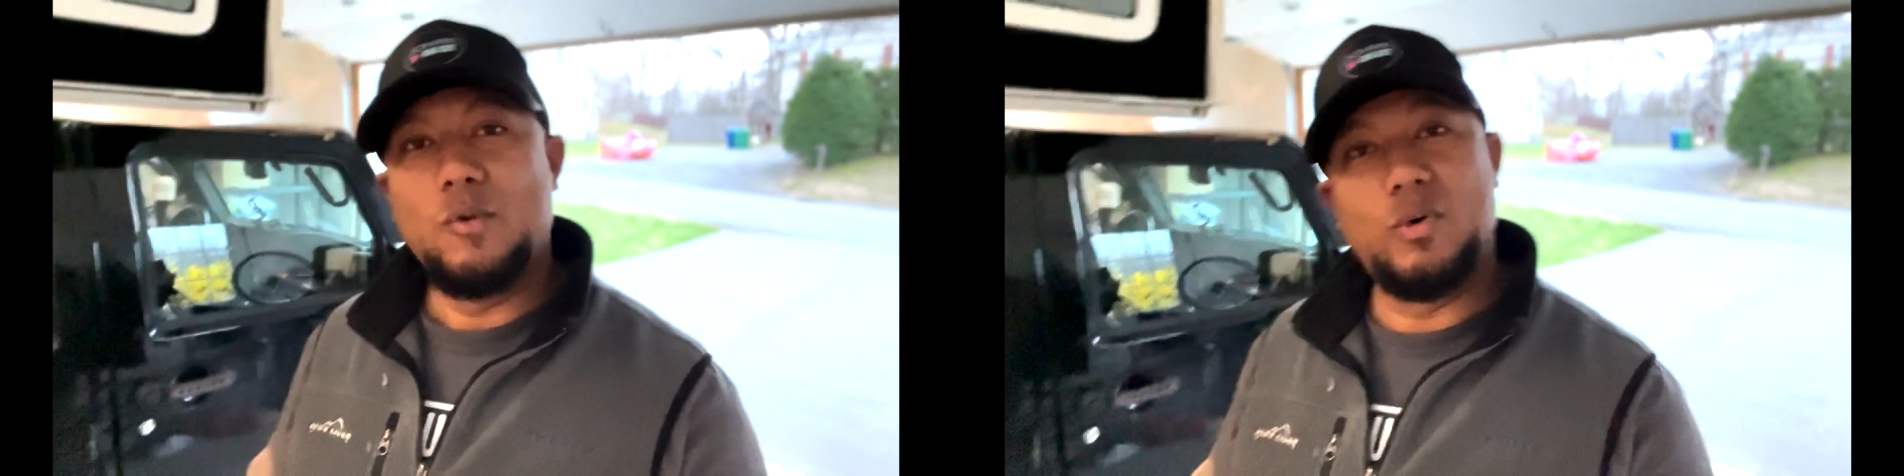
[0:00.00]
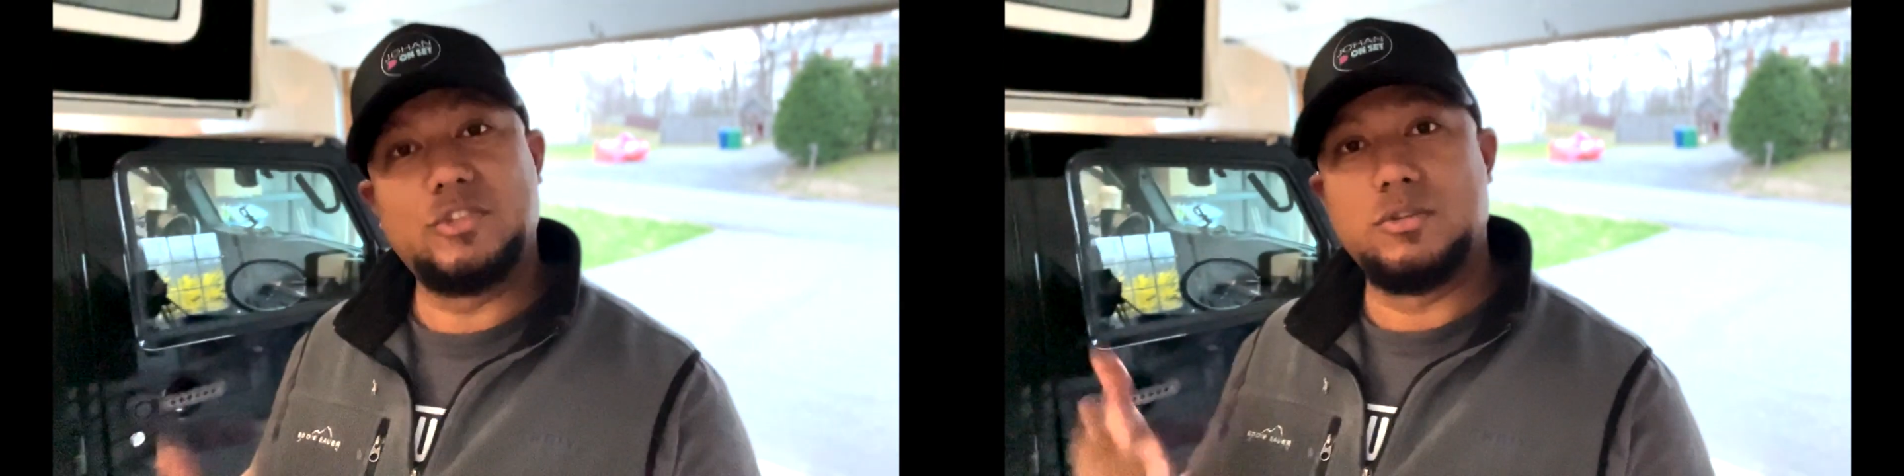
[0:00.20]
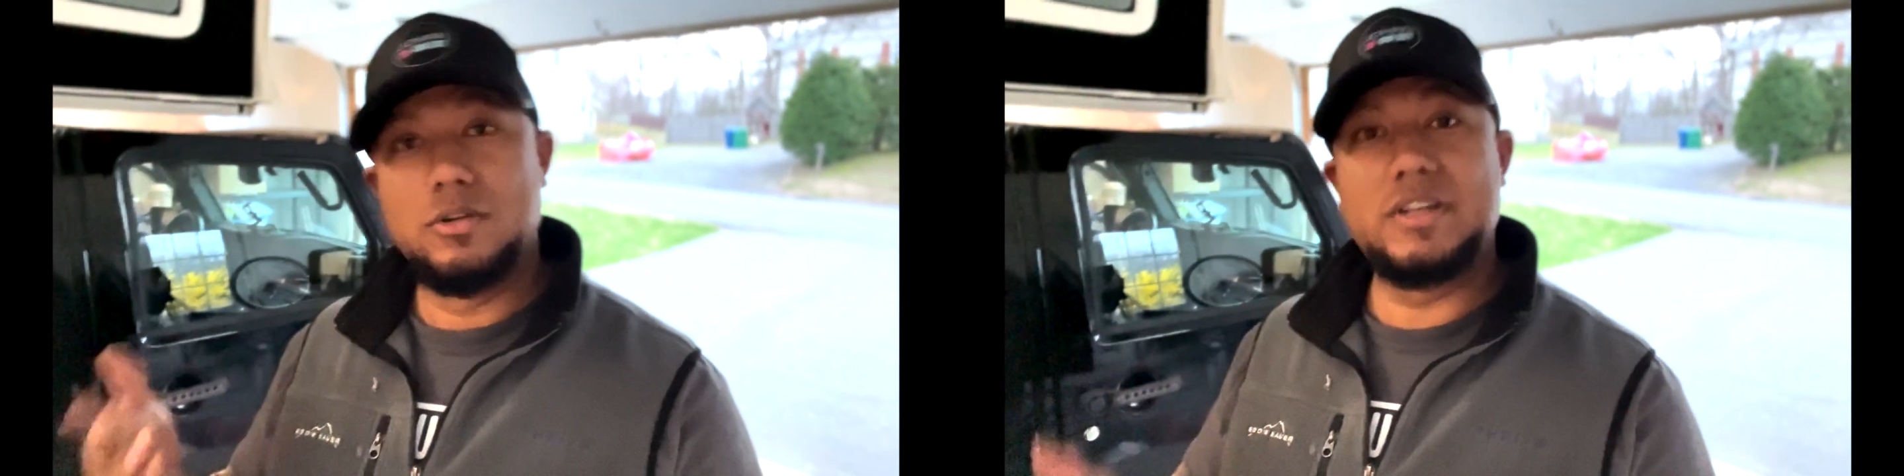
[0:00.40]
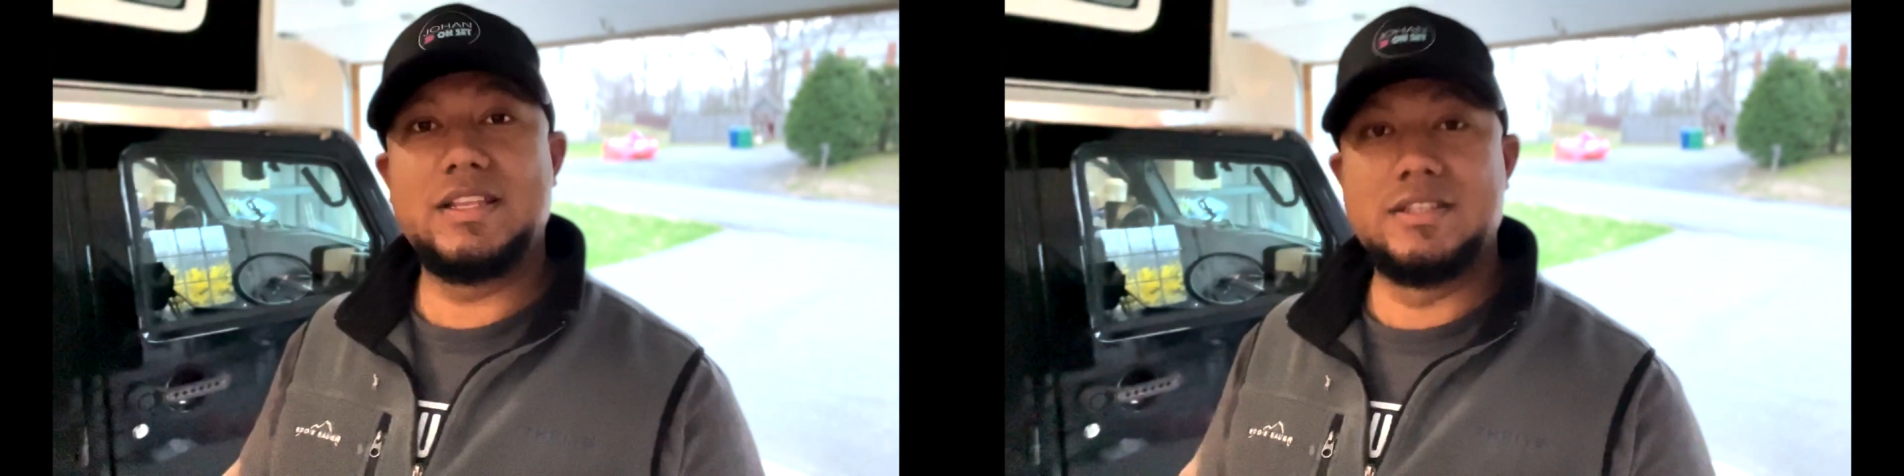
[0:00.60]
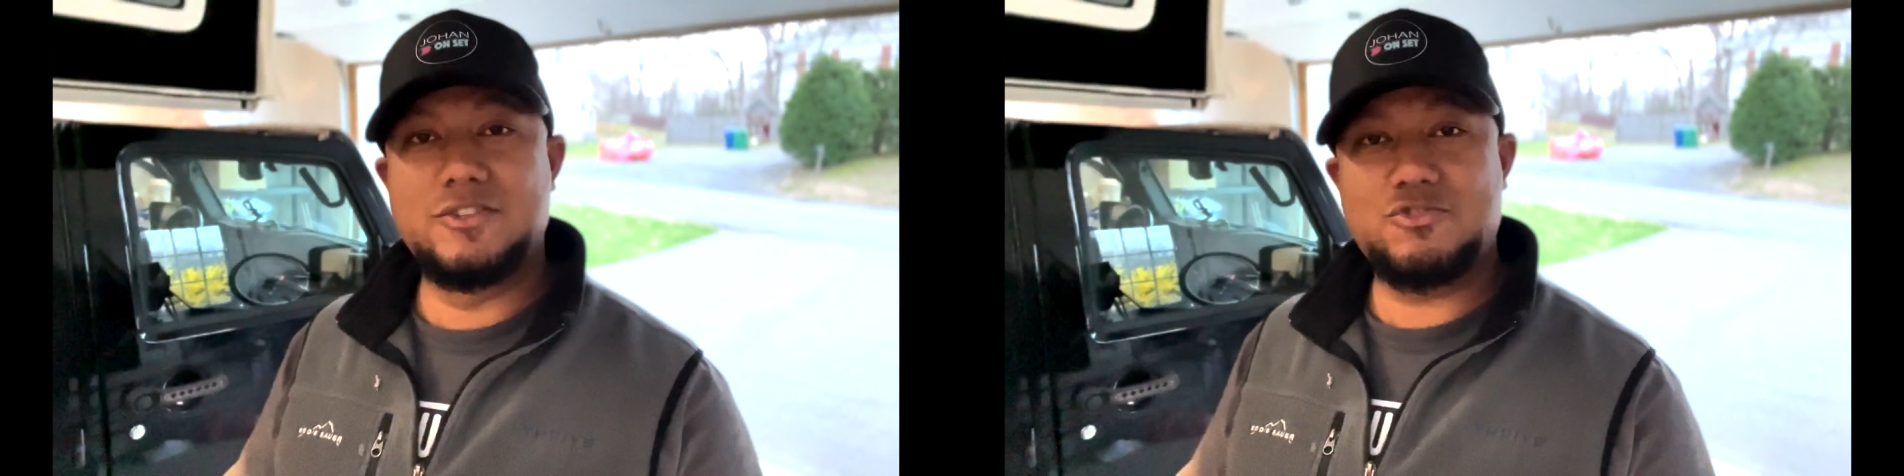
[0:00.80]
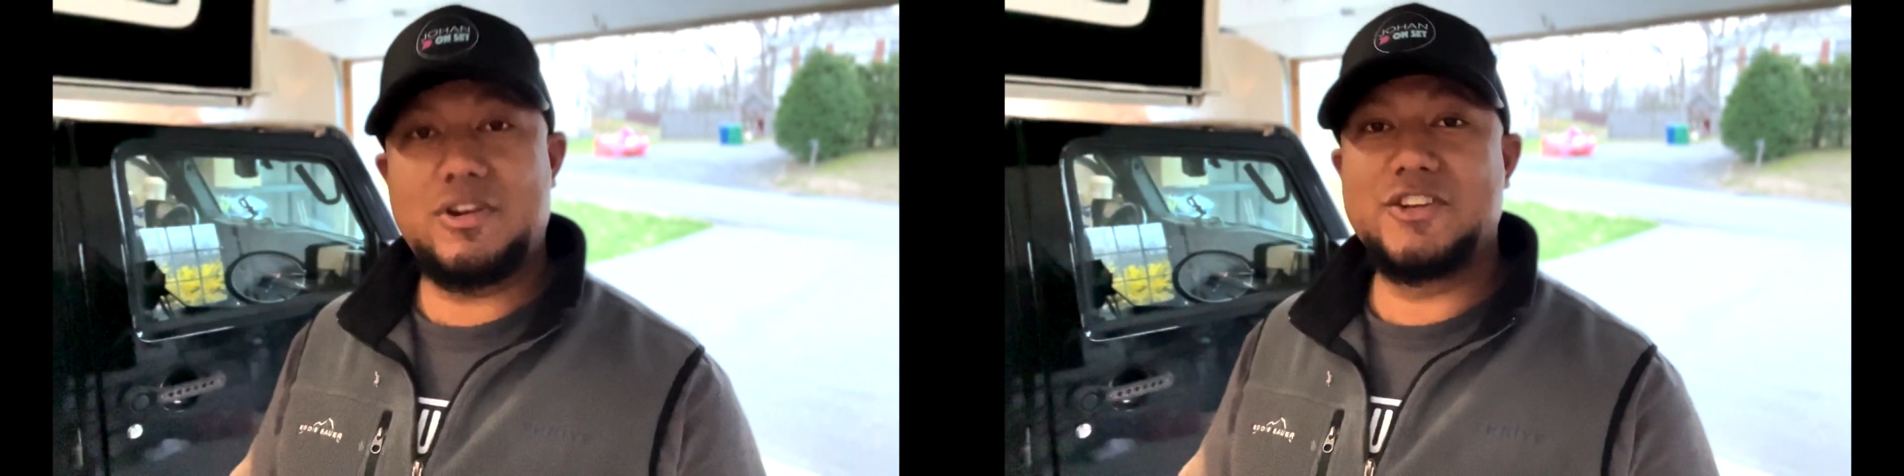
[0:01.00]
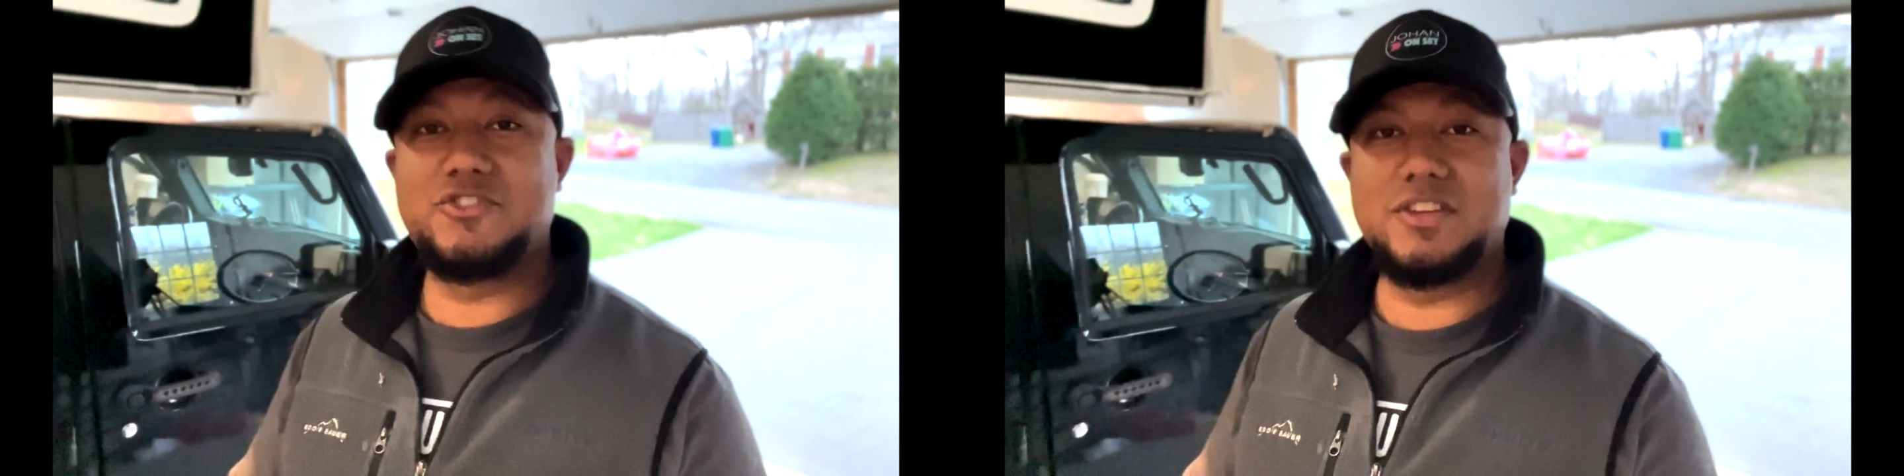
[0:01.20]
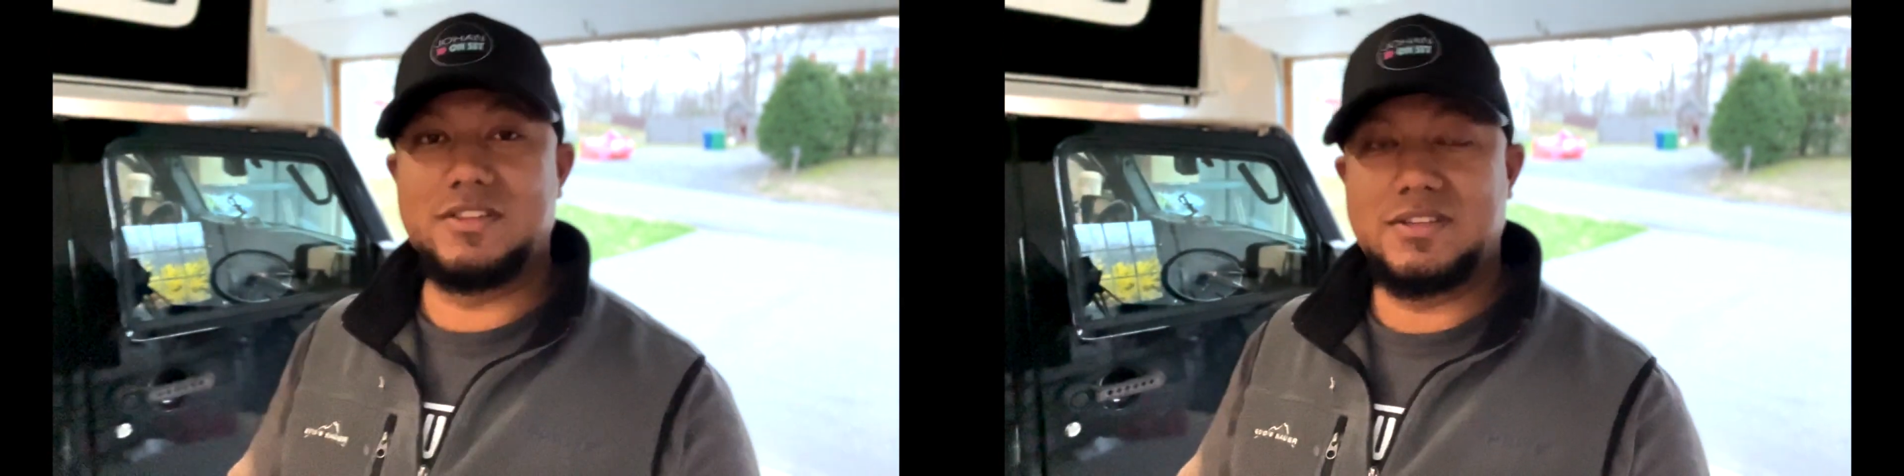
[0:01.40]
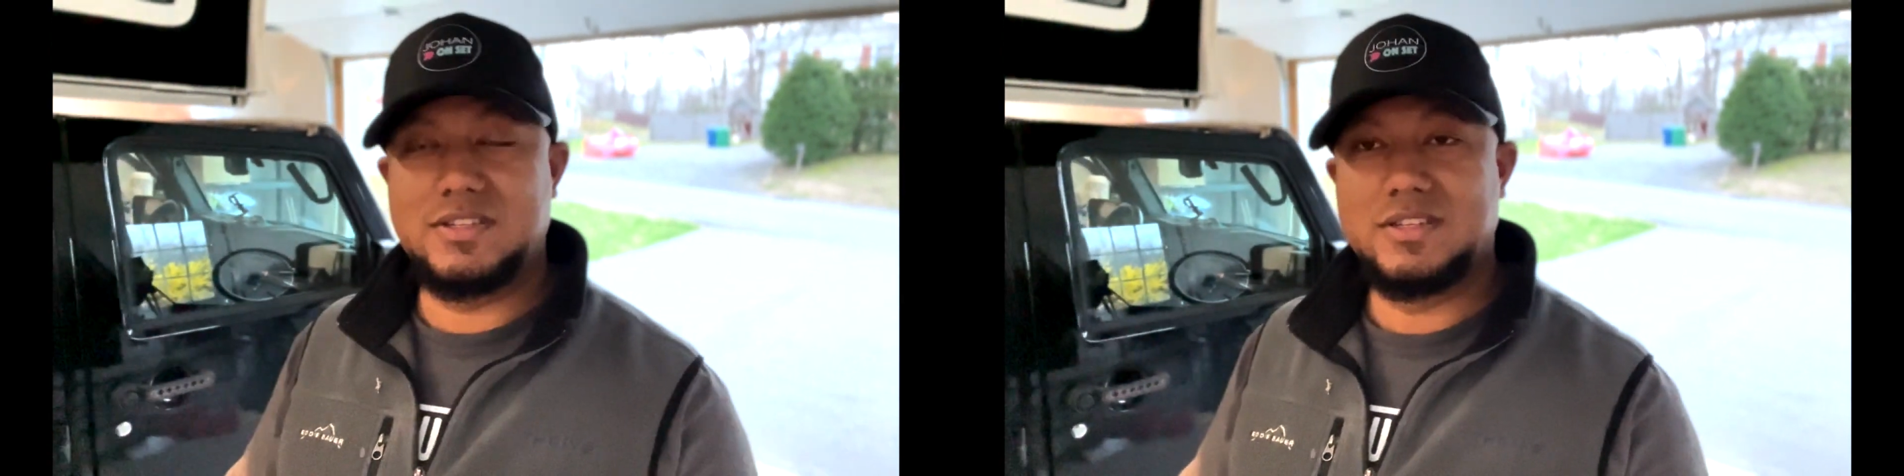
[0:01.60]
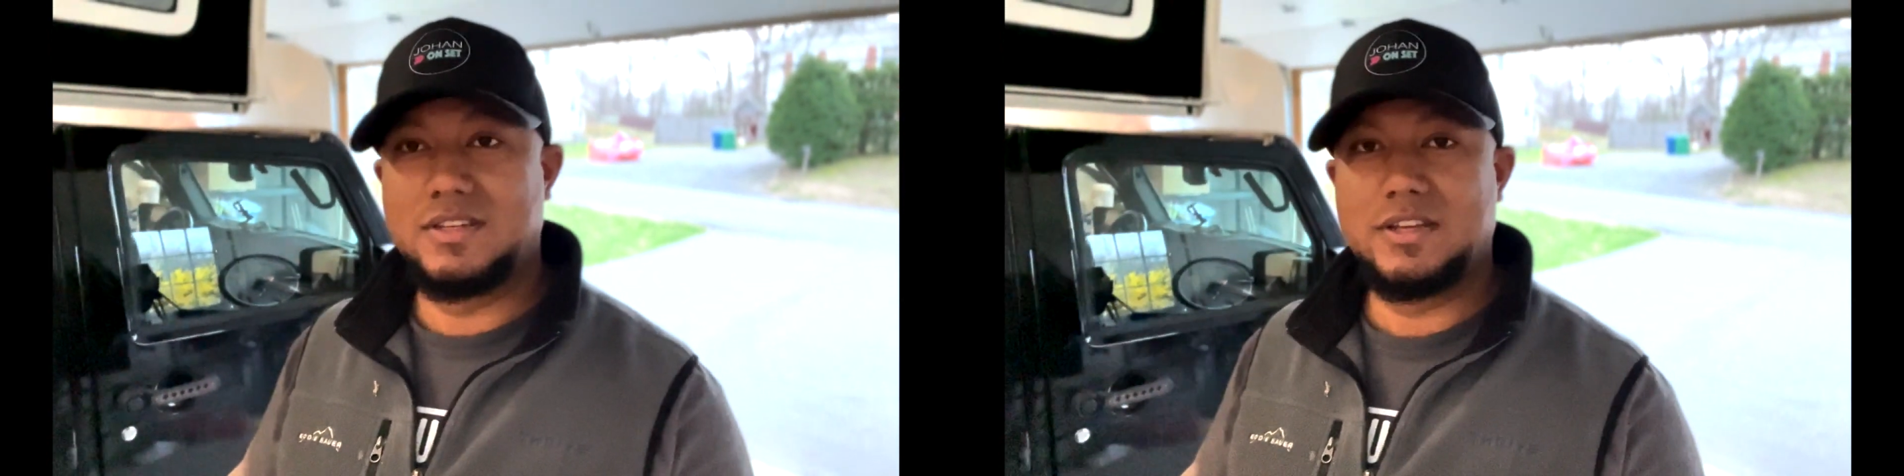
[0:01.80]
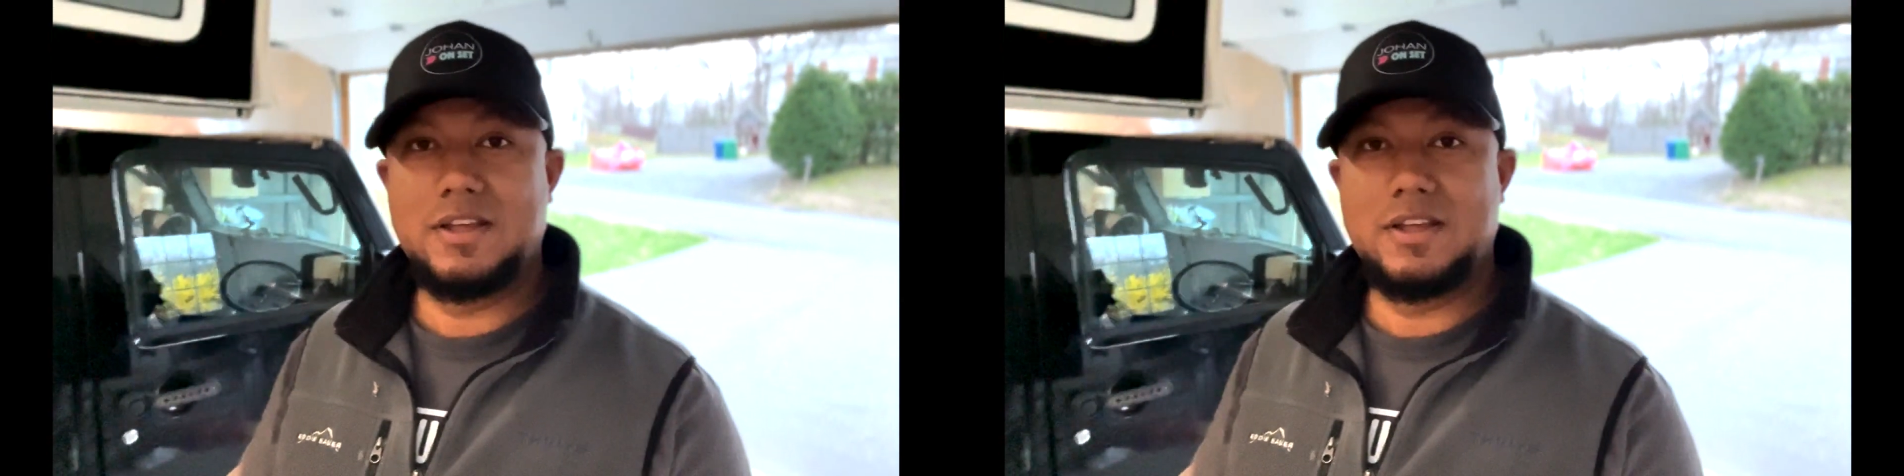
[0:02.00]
was look at instructions.